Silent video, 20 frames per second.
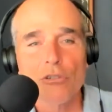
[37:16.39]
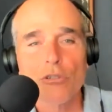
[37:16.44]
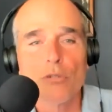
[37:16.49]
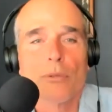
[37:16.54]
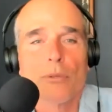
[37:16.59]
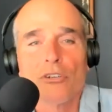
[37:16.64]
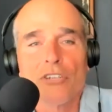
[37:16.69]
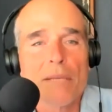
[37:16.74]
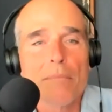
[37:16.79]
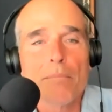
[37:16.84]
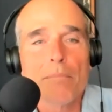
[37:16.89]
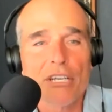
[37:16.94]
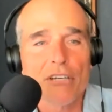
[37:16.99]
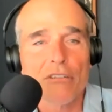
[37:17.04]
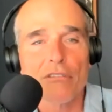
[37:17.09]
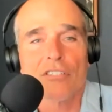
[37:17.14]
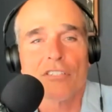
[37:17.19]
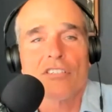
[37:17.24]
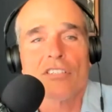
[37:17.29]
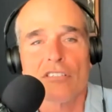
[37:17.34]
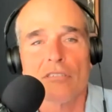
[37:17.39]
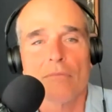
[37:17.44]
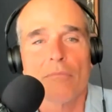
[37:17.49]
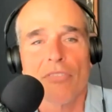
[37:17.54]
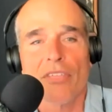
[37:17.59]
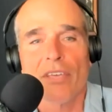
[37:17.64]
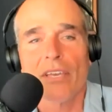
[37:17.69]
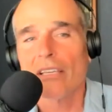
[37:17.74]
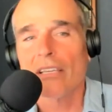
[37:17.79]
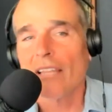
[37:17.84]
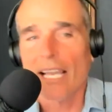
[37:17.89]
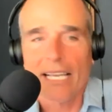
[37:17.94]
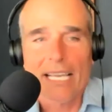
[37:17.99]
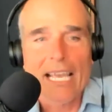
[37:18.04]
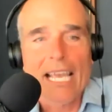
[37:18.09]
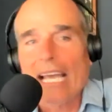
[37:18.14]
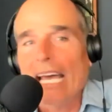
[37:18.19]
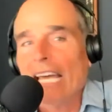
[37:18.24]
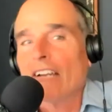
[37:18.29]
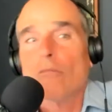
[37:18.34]
uber empiricism thing
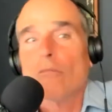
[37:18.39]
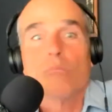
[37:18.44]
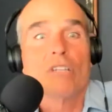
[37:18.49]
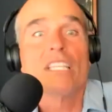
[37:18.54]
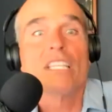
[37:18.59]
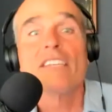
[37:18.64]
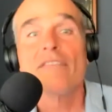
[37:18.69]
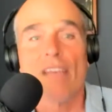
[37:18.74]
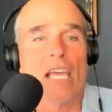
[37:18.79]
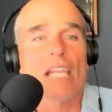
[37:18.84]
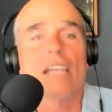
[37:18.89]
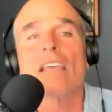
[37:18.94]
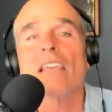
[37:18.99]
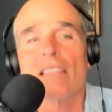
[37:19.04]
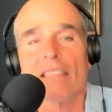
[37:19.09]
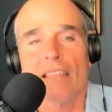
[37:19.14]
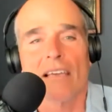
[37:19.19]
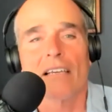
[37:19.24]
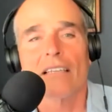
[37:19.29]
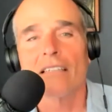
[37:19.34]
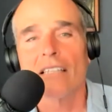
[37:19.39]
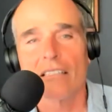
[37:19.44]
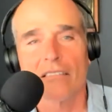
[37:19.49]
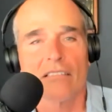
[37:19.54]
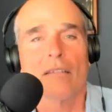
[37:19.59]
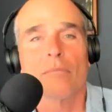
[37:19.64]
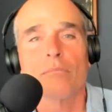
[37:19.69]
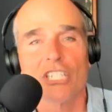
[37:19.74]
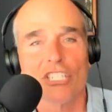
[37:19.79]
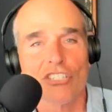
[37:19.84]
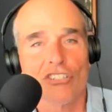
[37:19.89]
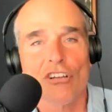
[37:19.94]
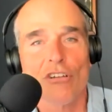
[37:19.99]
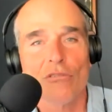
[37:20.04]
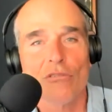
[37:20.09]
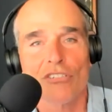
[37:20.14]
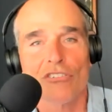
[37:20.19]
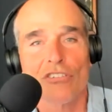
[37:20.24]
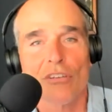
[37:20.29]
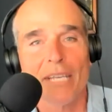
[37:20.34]
like hey i don't believe anything unless somebody
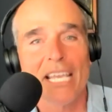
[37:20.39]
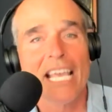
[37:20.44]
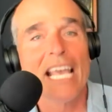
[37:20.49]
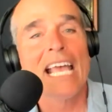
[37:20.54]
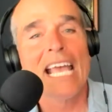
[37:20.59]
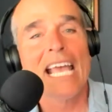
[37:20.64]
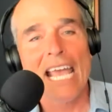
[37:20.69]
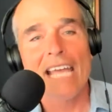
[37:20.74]
shows it to me